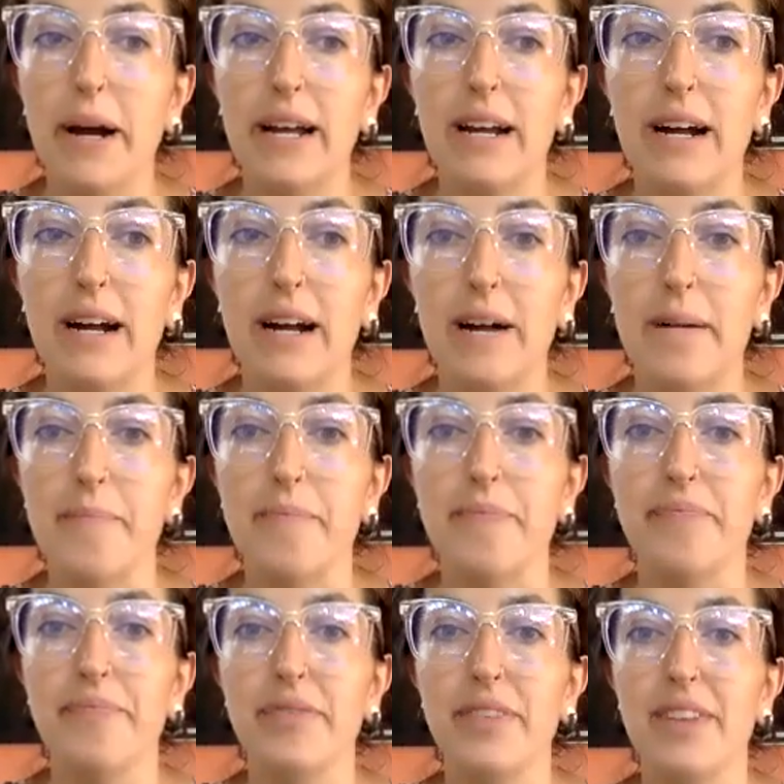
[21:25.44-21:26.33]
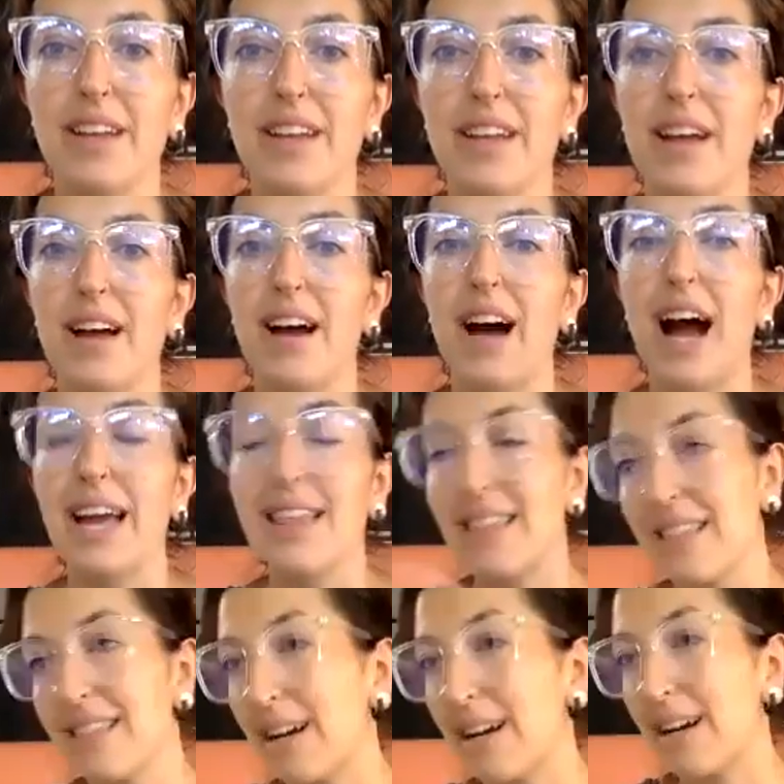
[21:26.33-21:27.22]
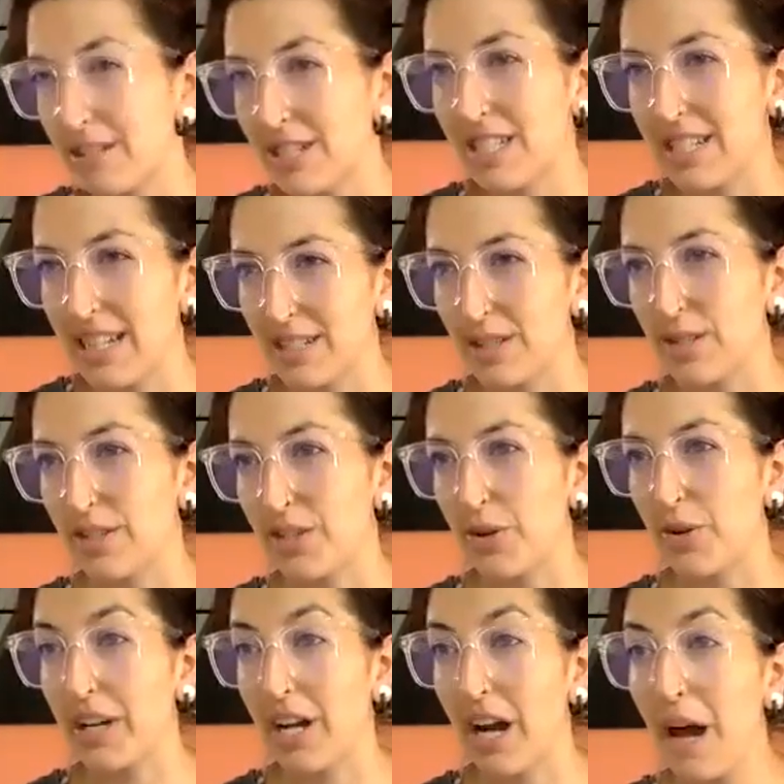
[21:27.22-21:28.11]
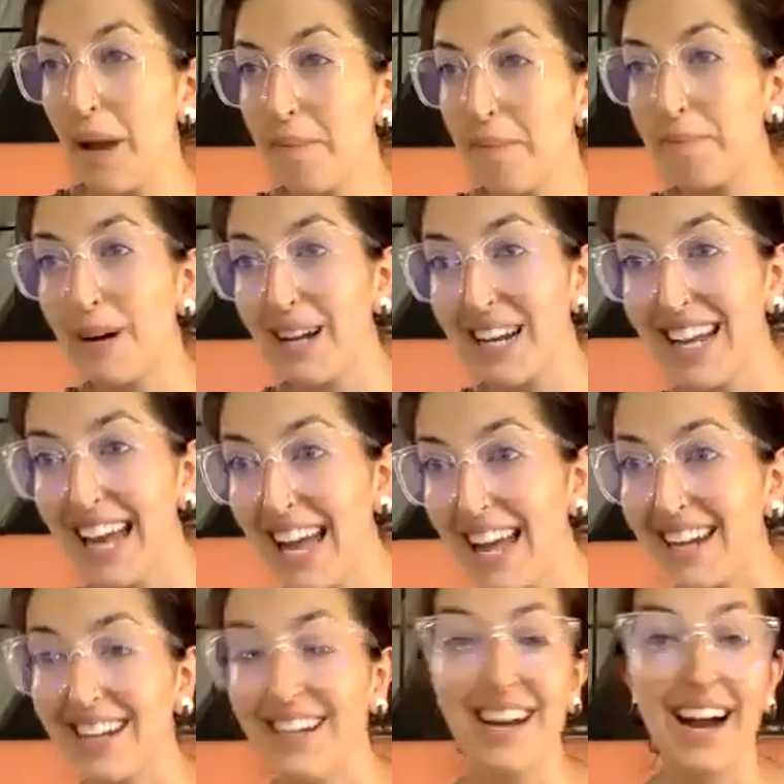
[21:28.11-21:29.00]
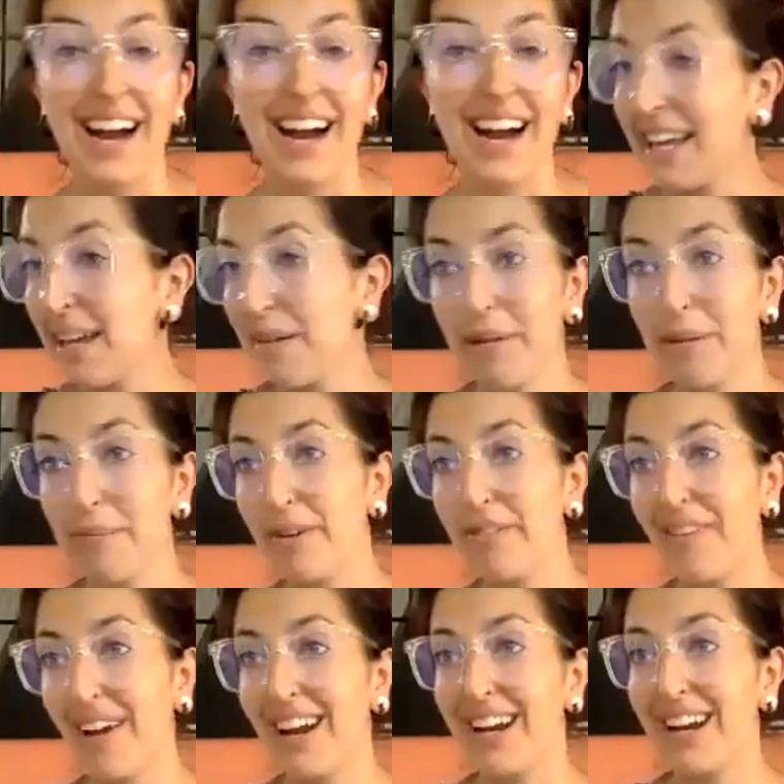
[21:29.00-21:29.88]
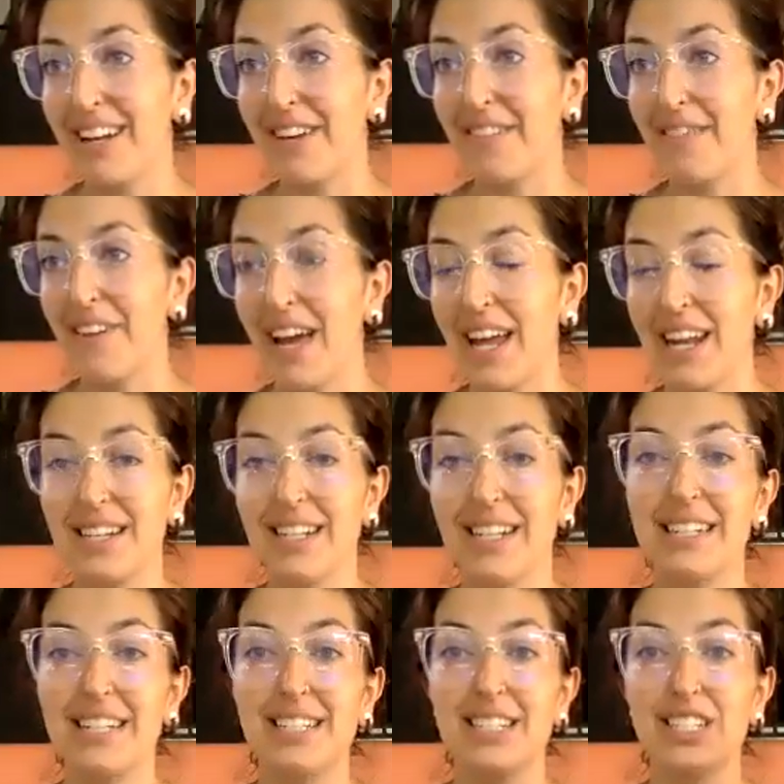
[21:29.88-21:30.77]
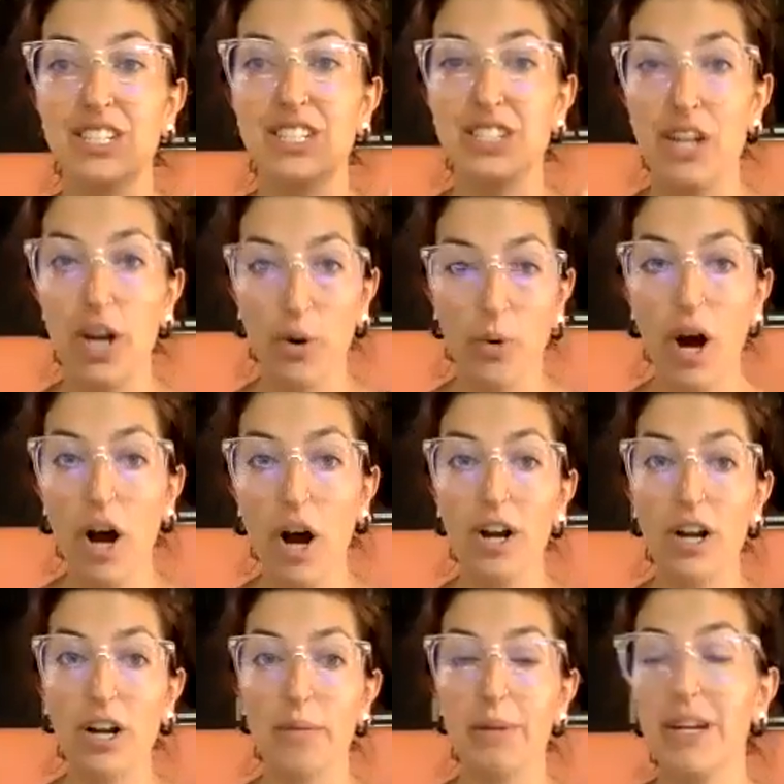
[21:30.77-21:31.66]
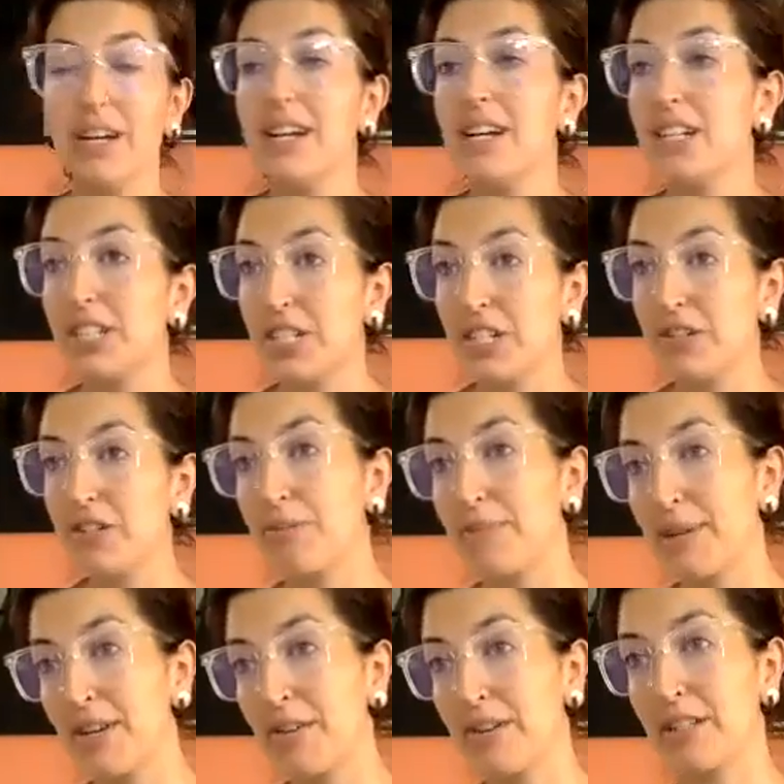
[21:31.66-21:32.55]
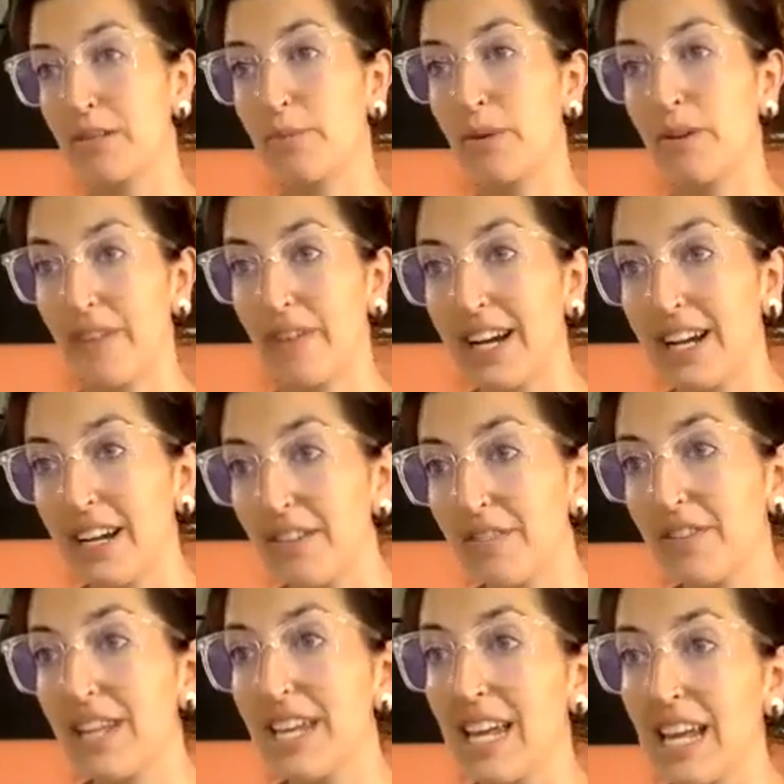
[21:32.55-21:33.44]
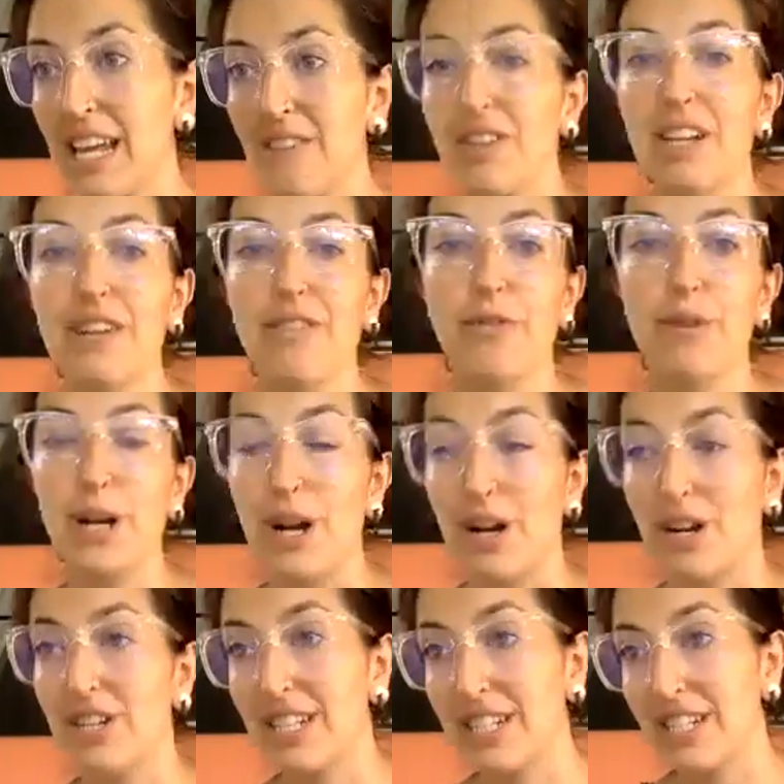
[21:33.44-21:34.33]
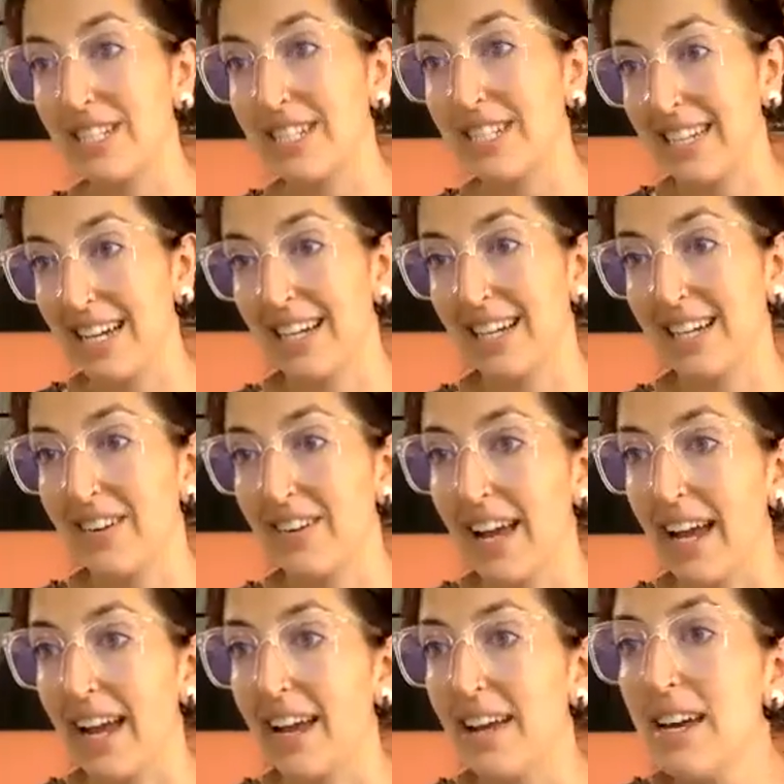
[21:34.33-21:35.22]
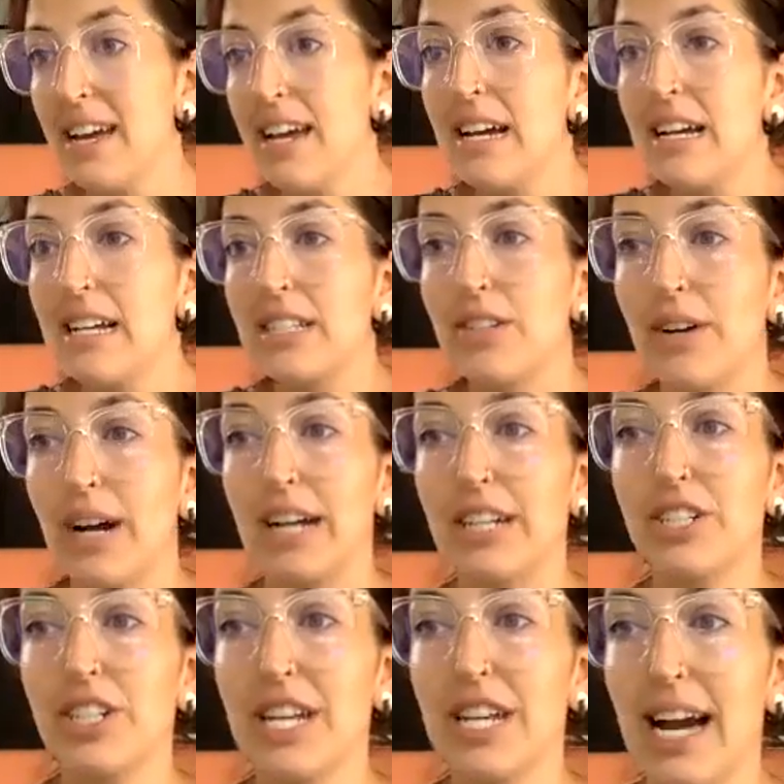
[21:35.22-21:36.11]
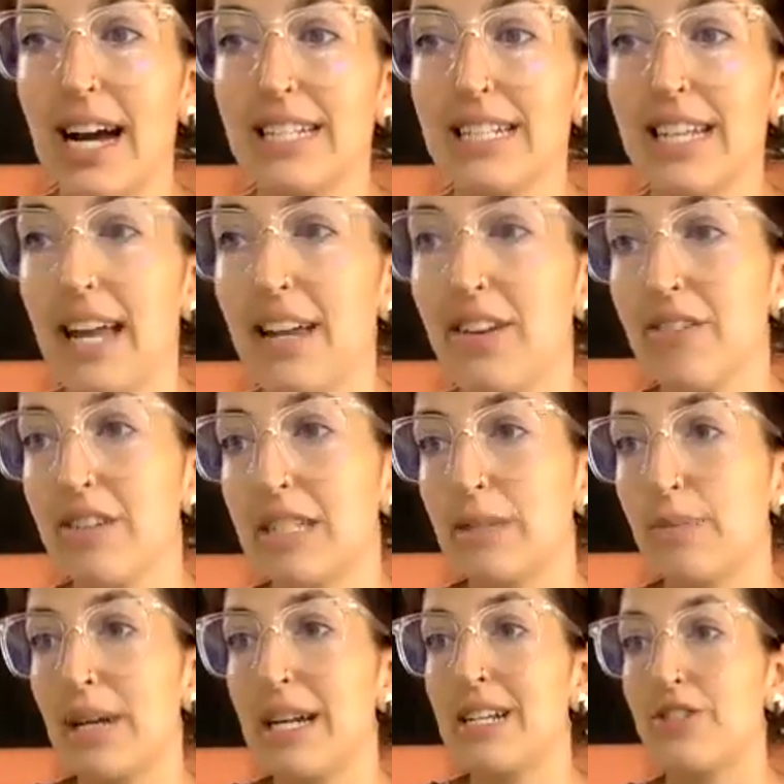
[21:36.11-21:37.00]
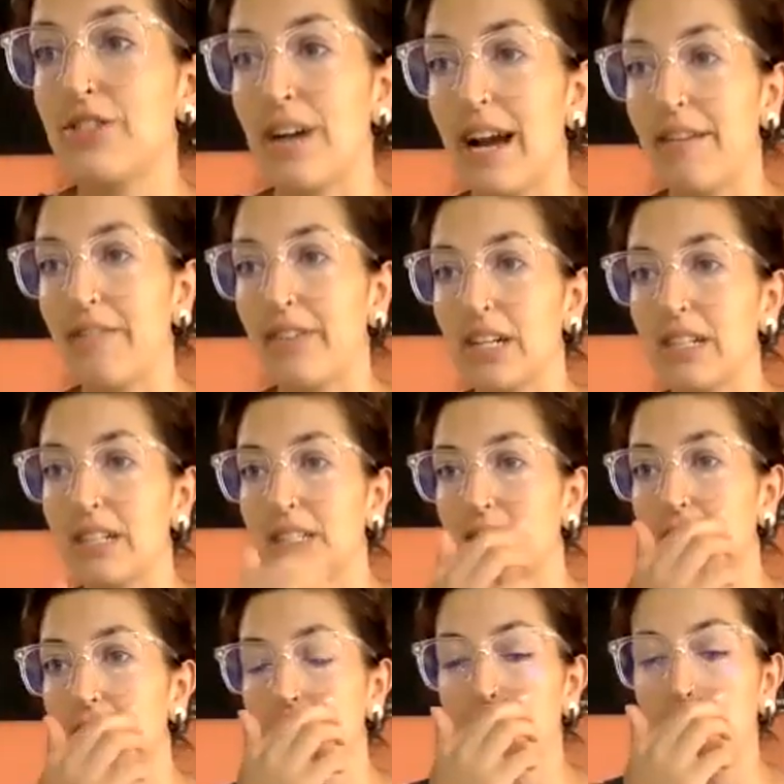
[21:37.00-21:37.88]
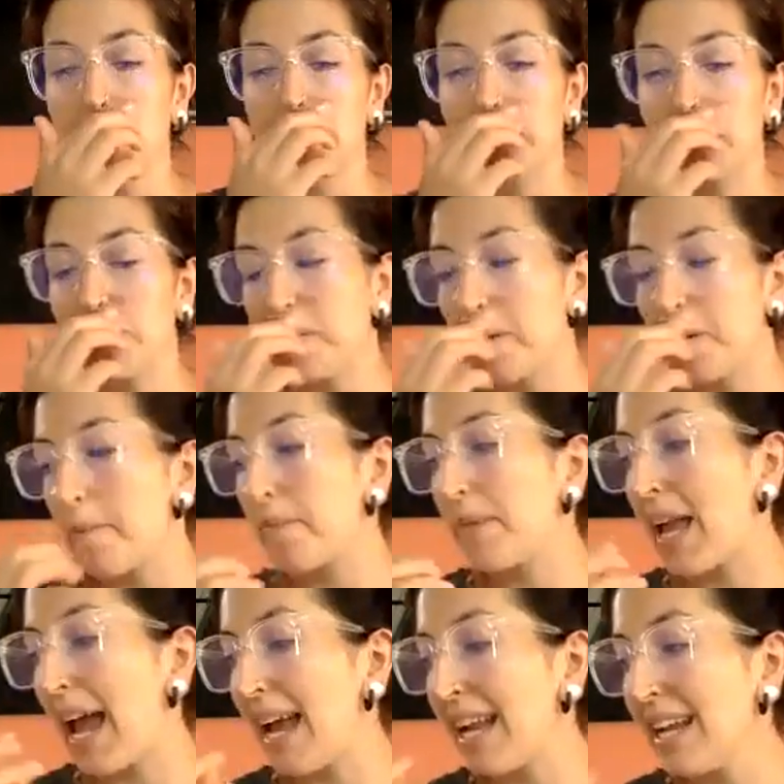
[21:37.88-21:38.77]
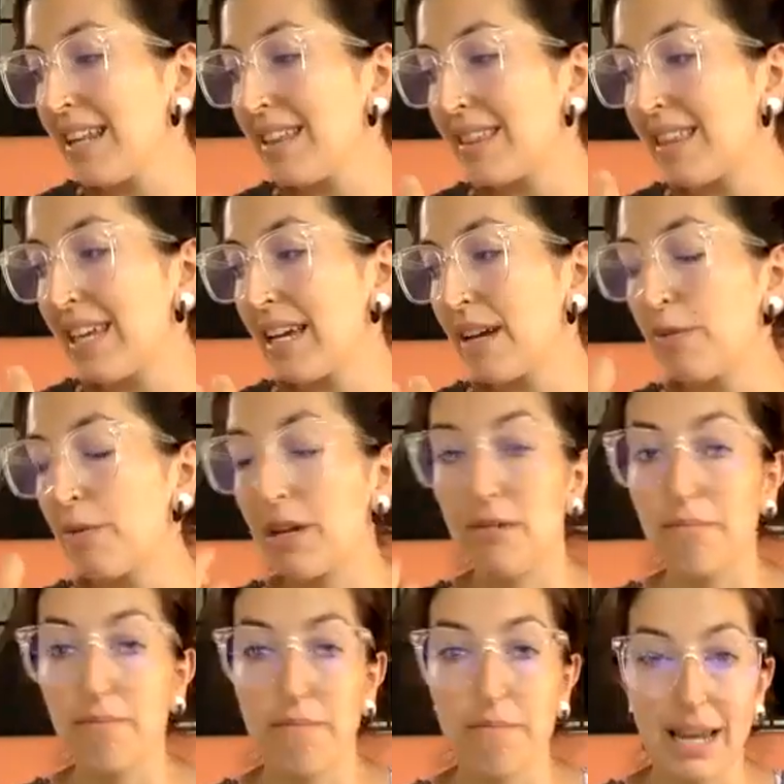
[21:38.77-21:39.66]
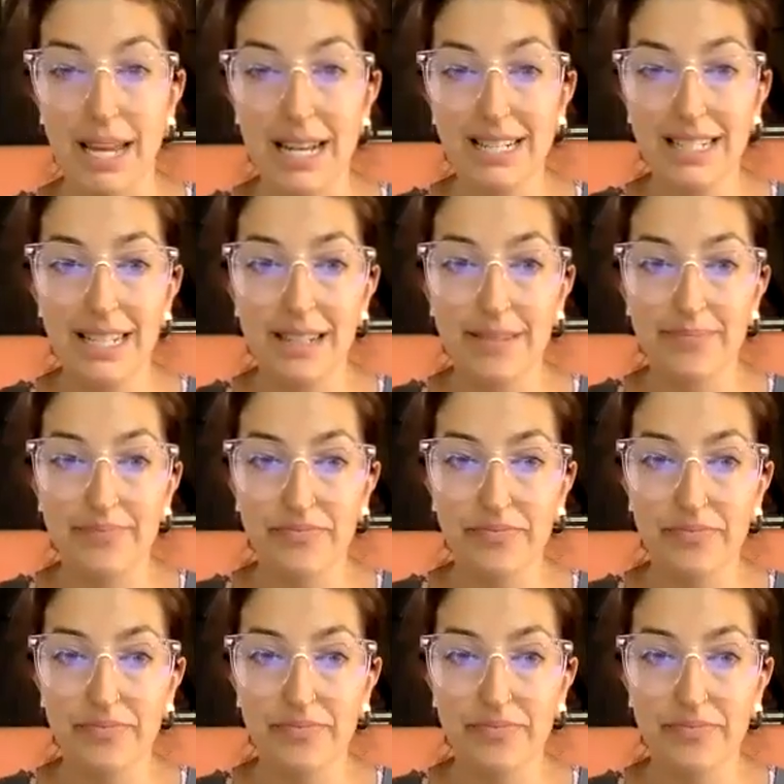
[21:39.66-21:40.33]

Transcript: But I think that's what's going on. But again, I can be preventative, and it does no harm to use my oils preventatively, even if we aren't sick. Okay. So Ashley asked, can you explain drivers? So anything with mint,